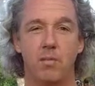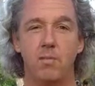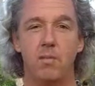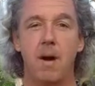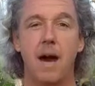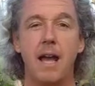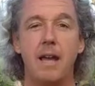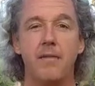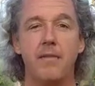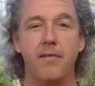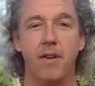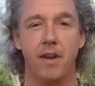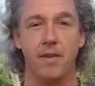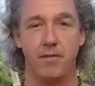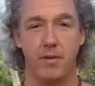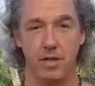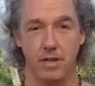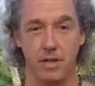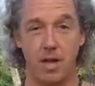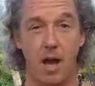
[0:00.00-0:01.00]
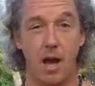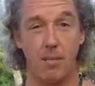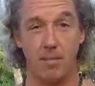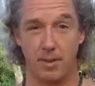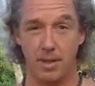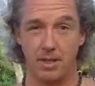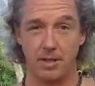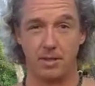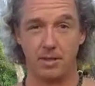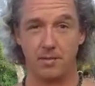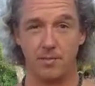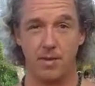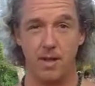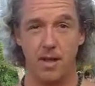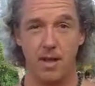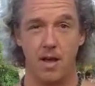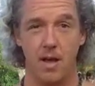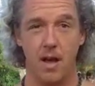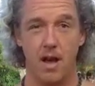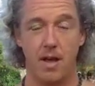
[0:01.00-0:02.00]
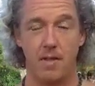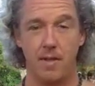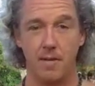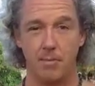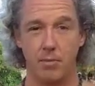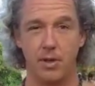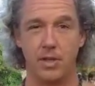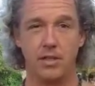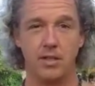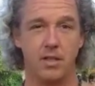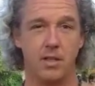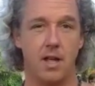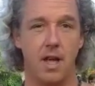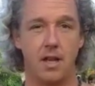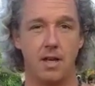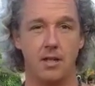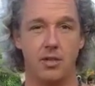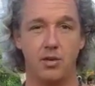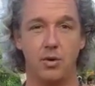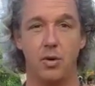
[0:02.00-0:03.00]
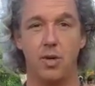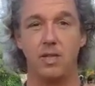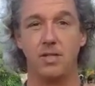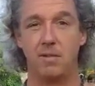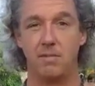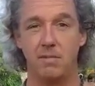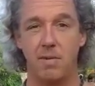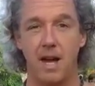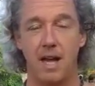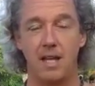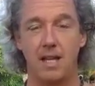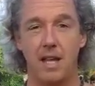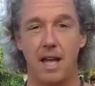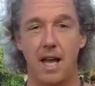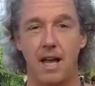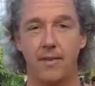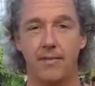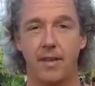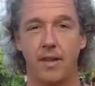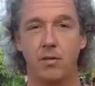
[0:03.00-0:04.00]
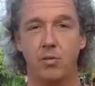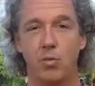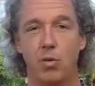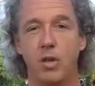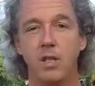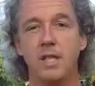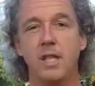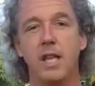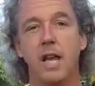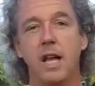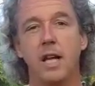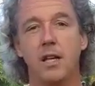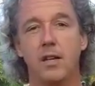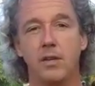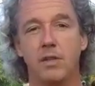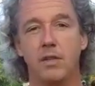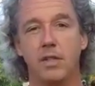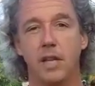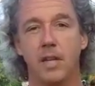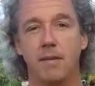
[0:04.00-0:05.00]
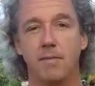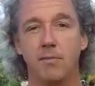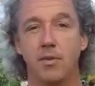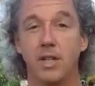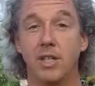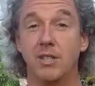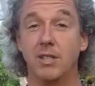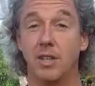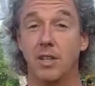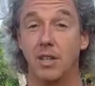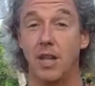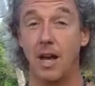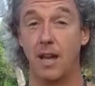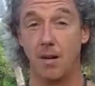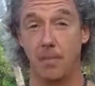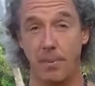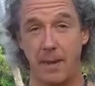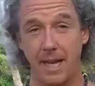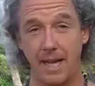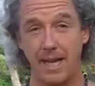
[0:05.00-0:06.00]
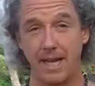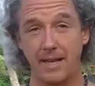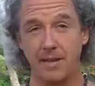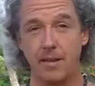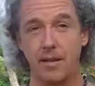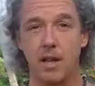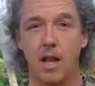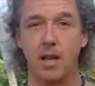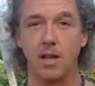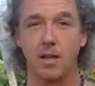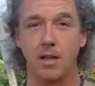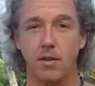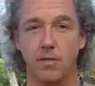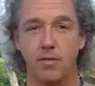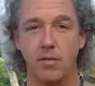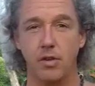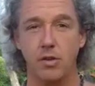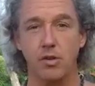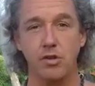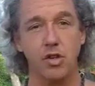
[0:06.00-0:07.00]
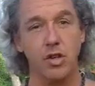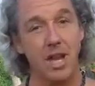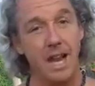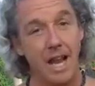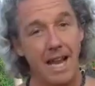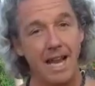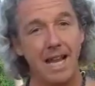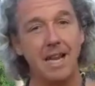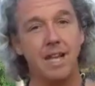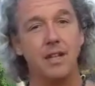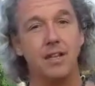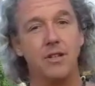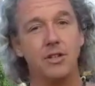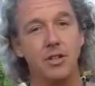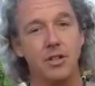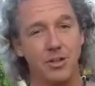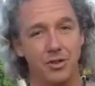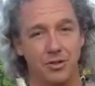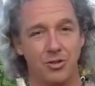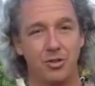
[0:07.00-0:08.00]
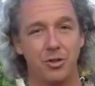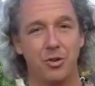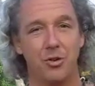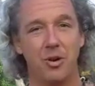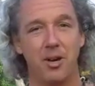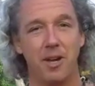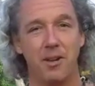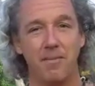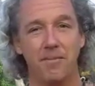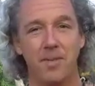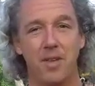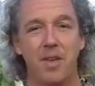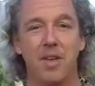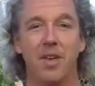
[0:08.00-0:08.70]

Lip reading: of my favorite topics that brings a lot of joy to my life, and one that I understand brings a lot of pain, a lot of confusion, and joy